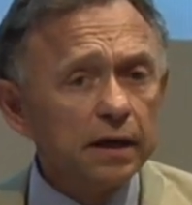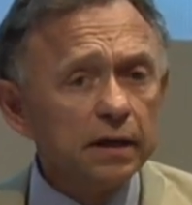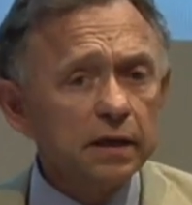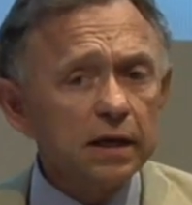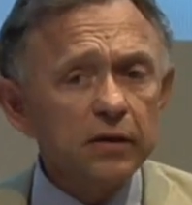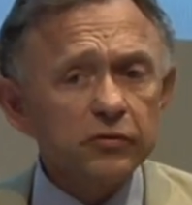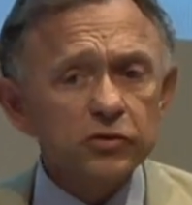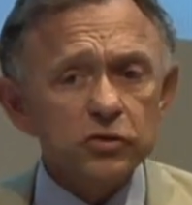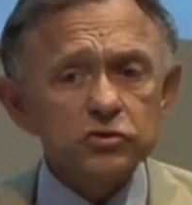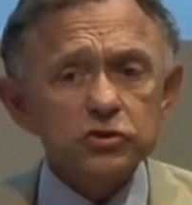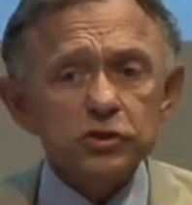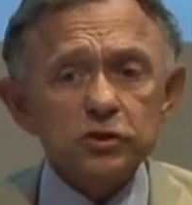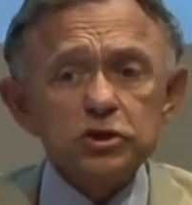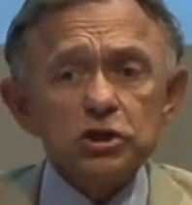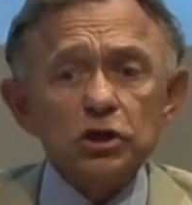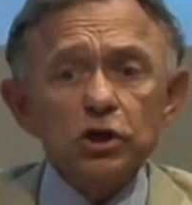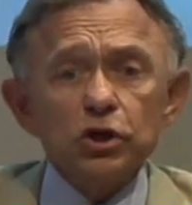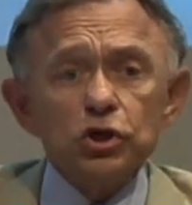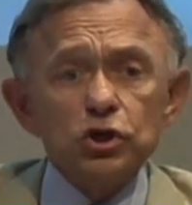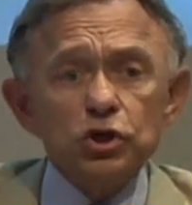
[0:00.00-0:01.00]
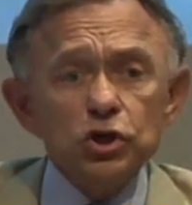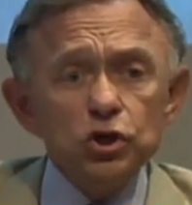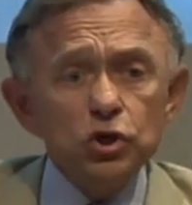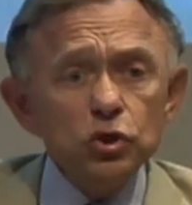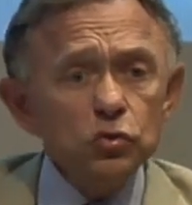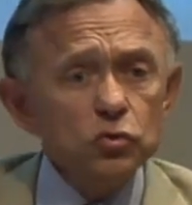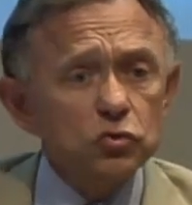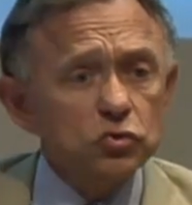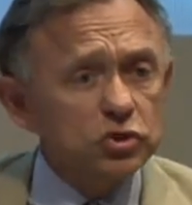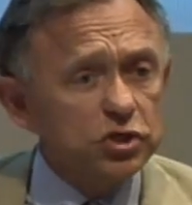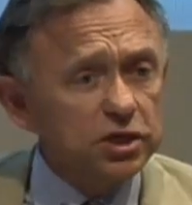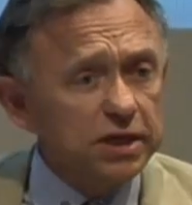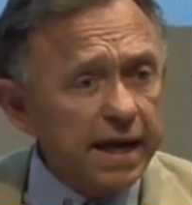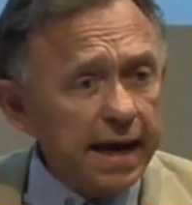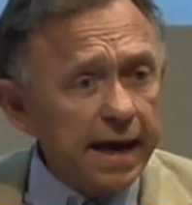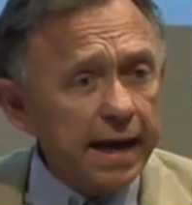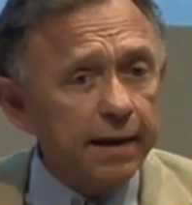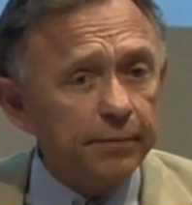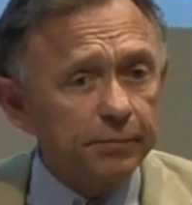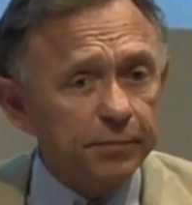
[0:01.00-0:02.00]
Now, there's a huge
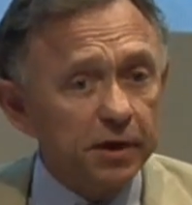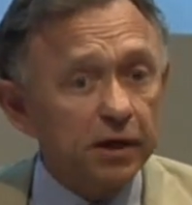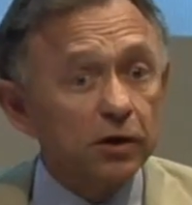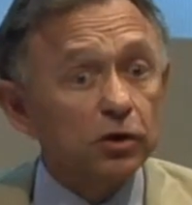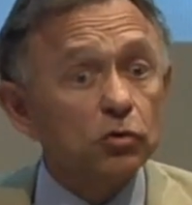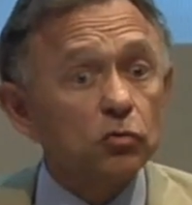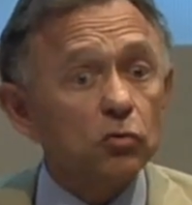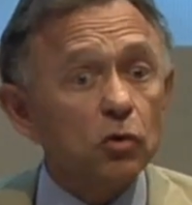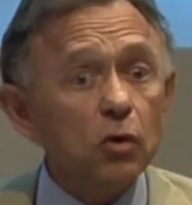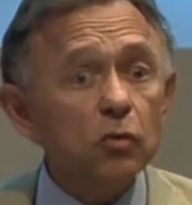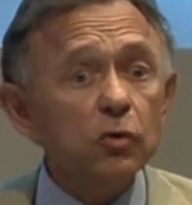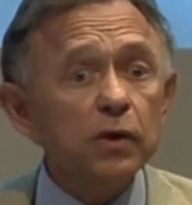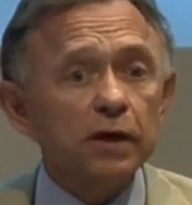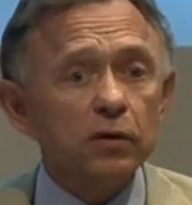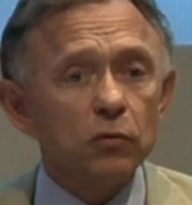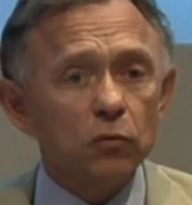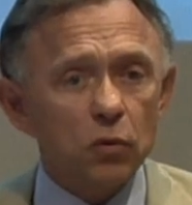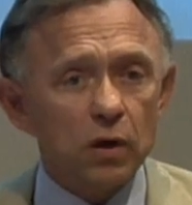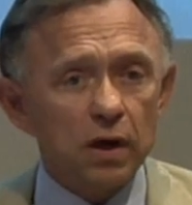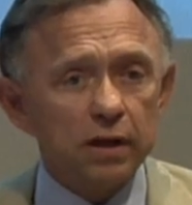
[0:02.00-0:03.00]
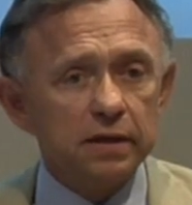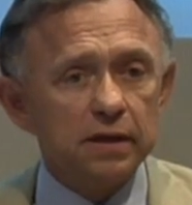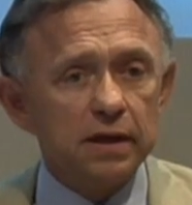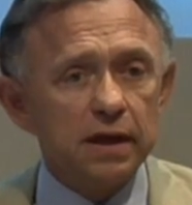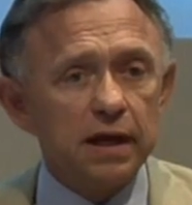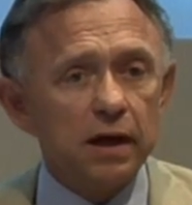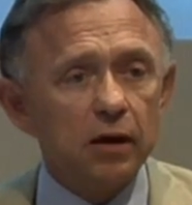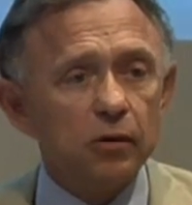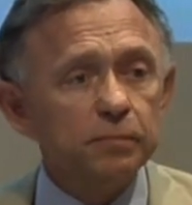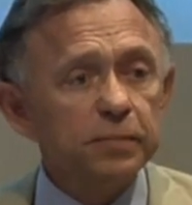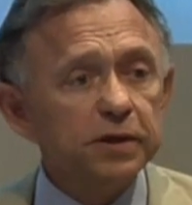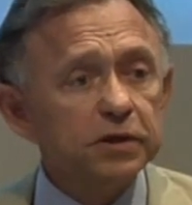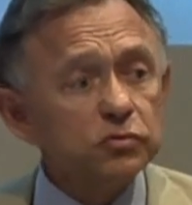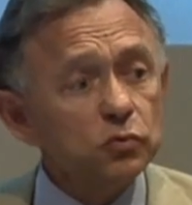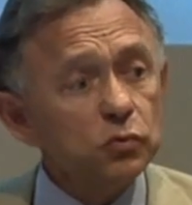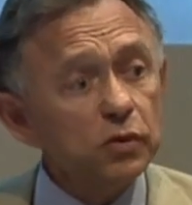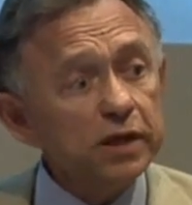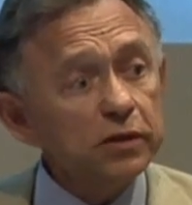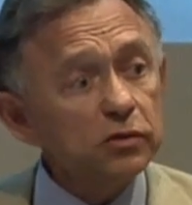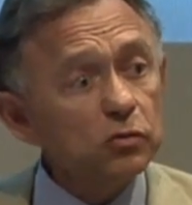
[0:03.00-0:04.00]
gap and a growing one now
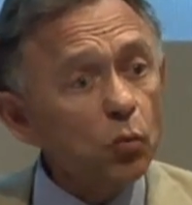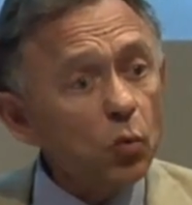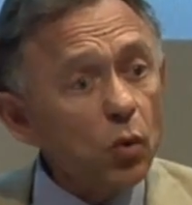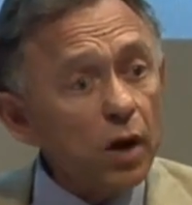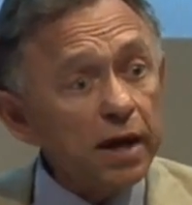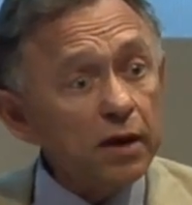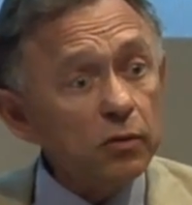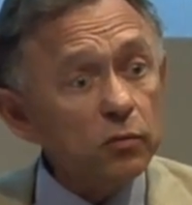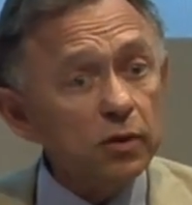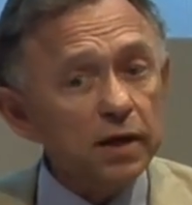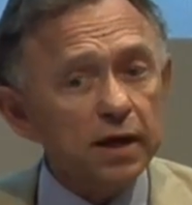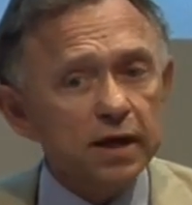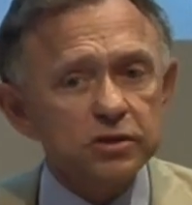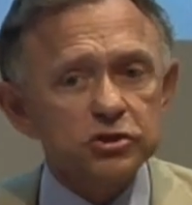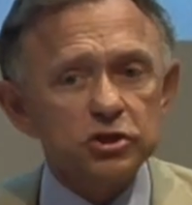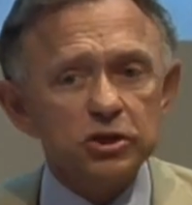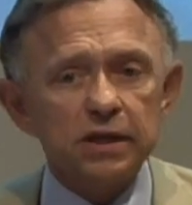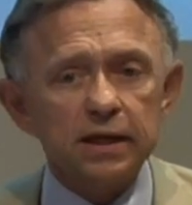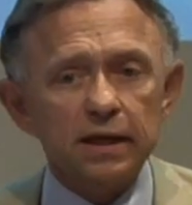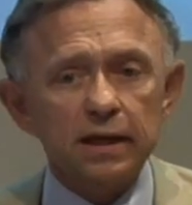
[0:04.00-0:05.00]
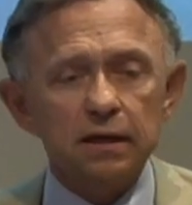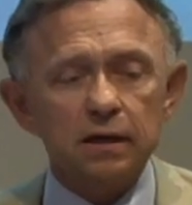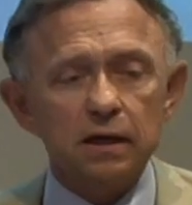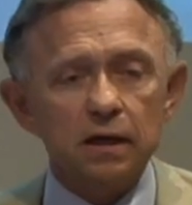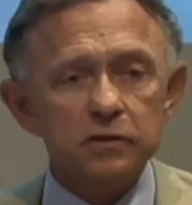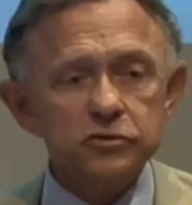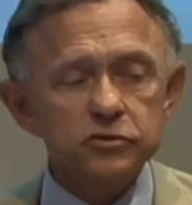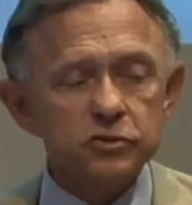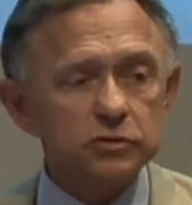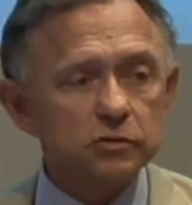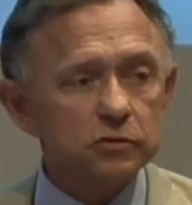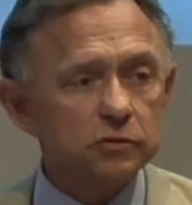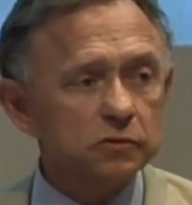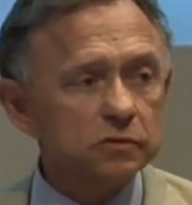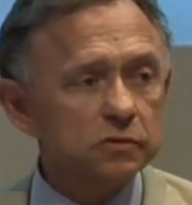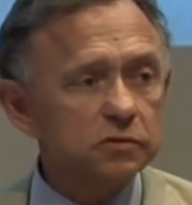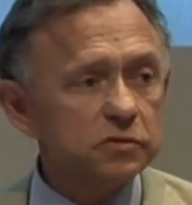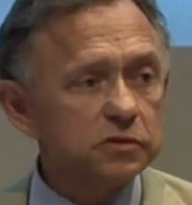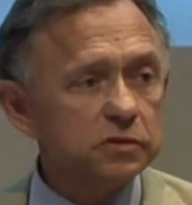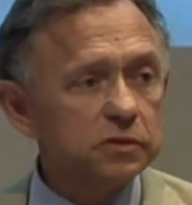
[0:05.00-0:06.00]
between the way we educate our
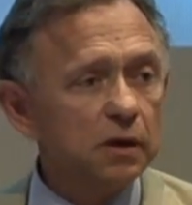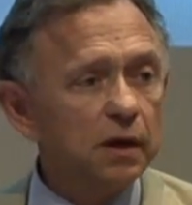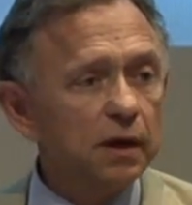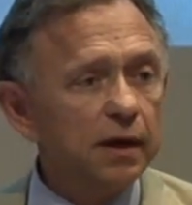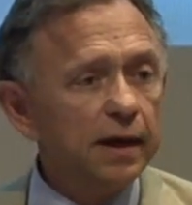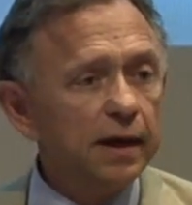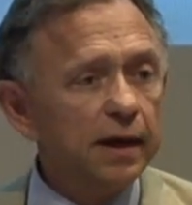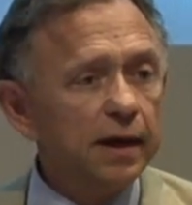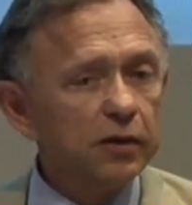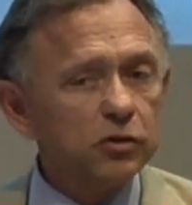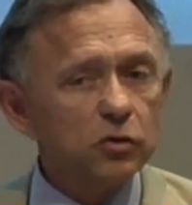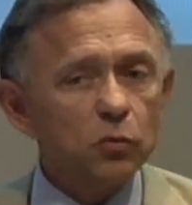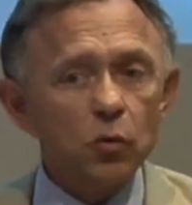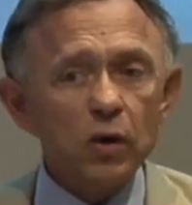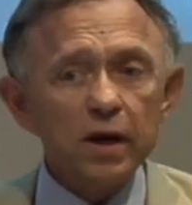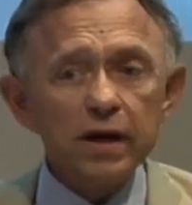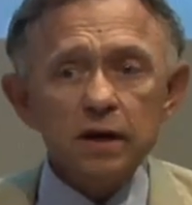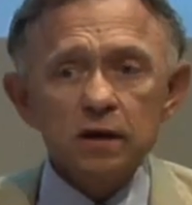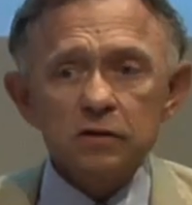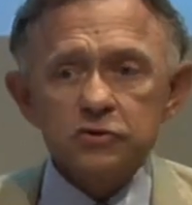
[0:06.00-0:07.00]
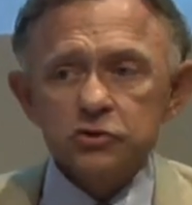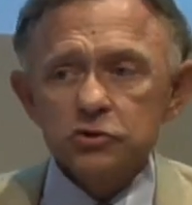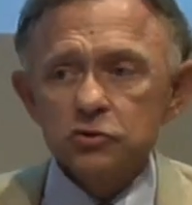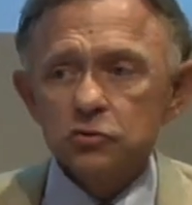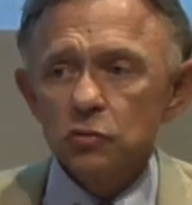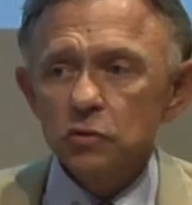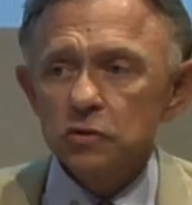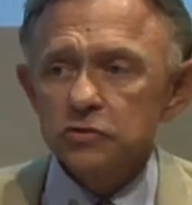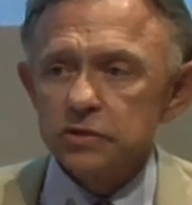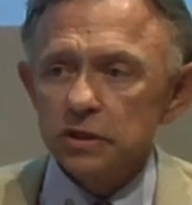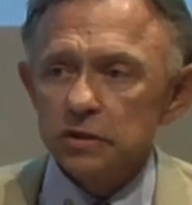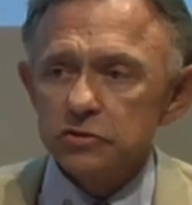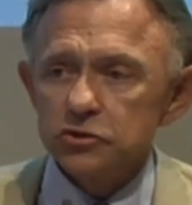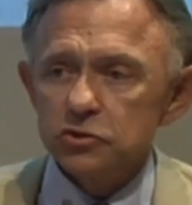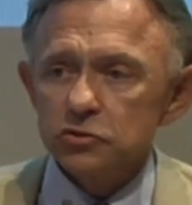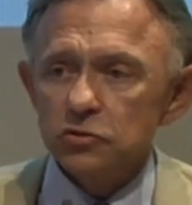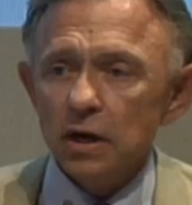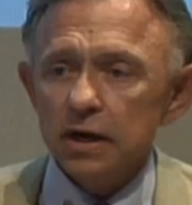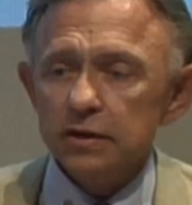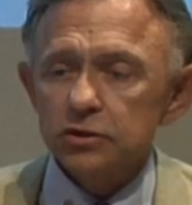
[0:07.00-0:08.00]
students and the way our schools are
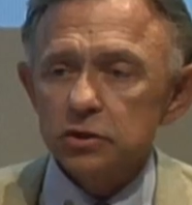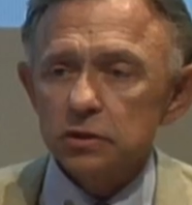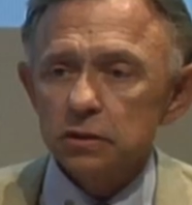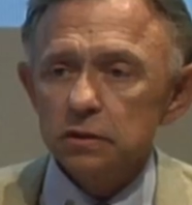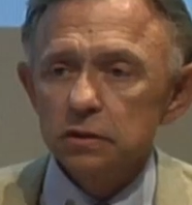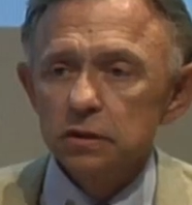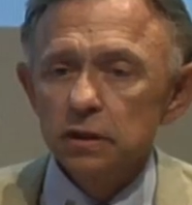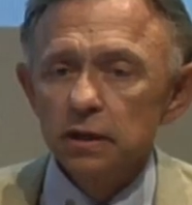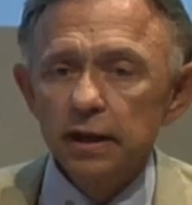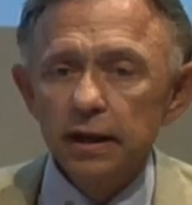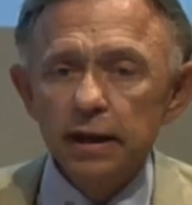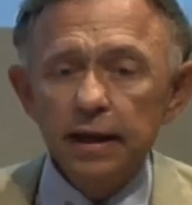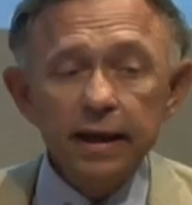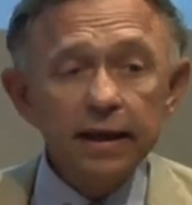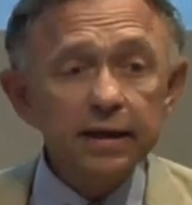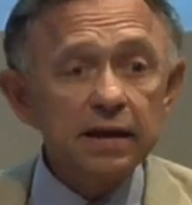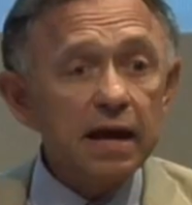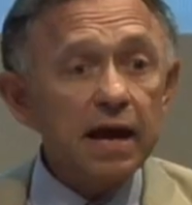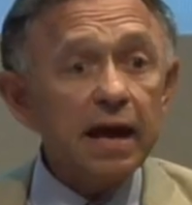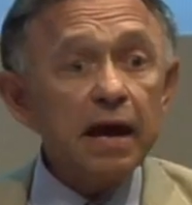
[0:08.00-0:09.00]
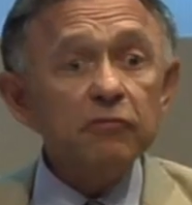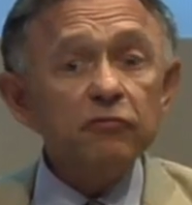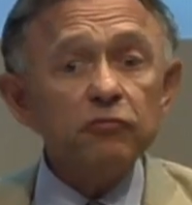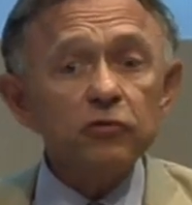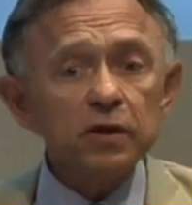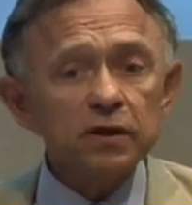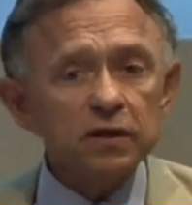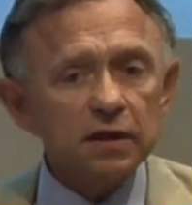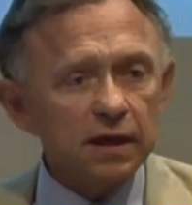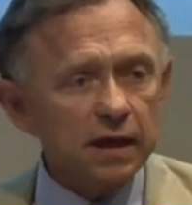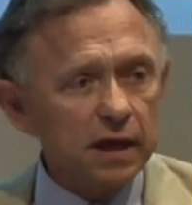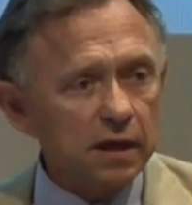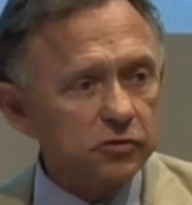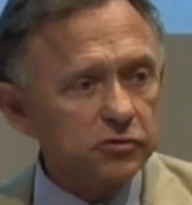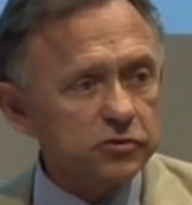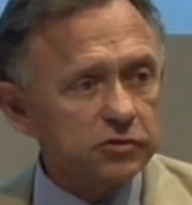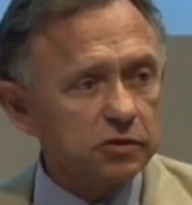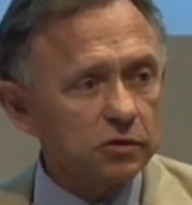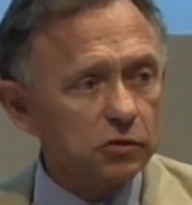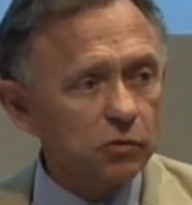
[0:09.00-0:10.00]
structured and everything
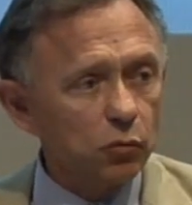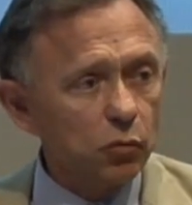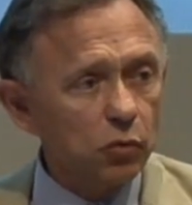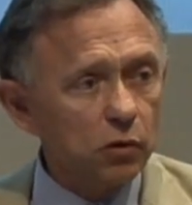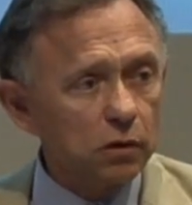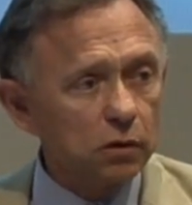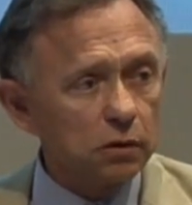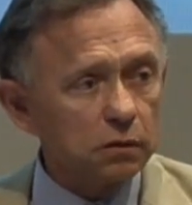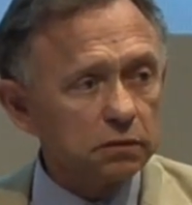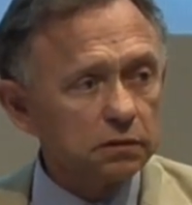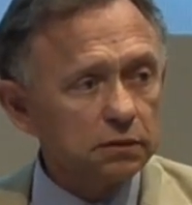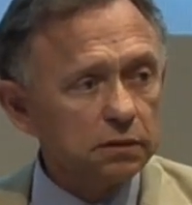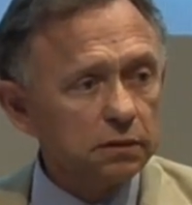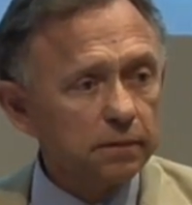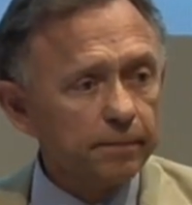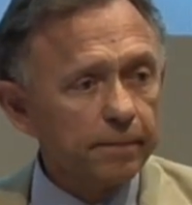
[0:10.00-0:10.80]
else in the world.